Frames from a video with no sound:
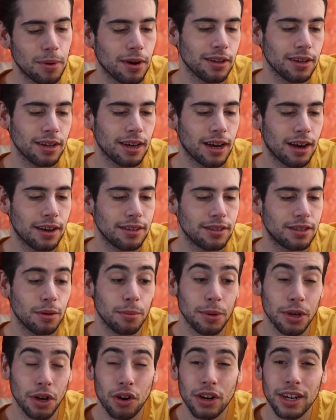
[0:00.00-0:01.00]
But
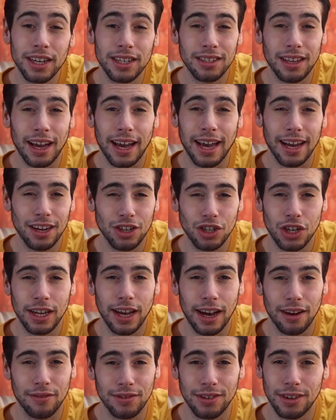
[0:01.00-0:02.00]
to be honest, I
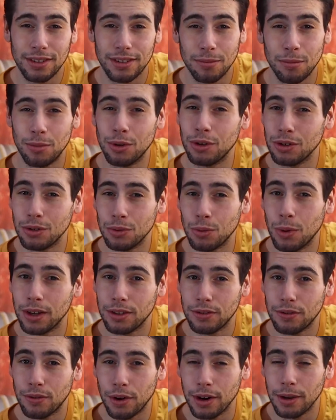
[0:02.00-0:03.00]
actually have nothing but good
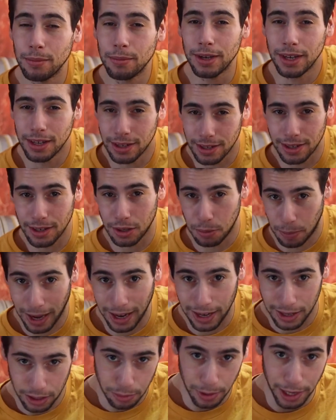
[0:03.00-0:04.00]
words for it because this
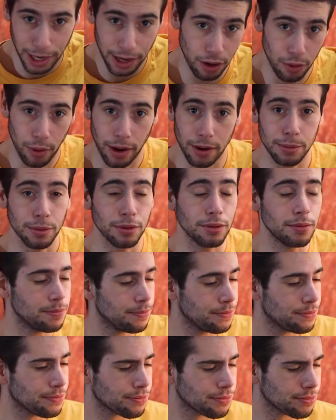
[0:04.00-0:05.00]
bag has been
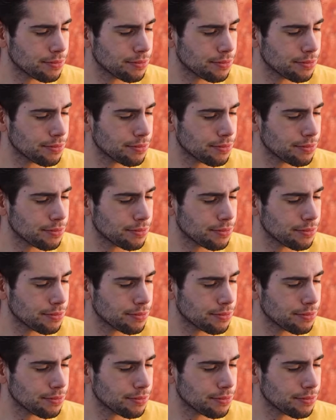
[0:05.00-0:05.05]
incredible.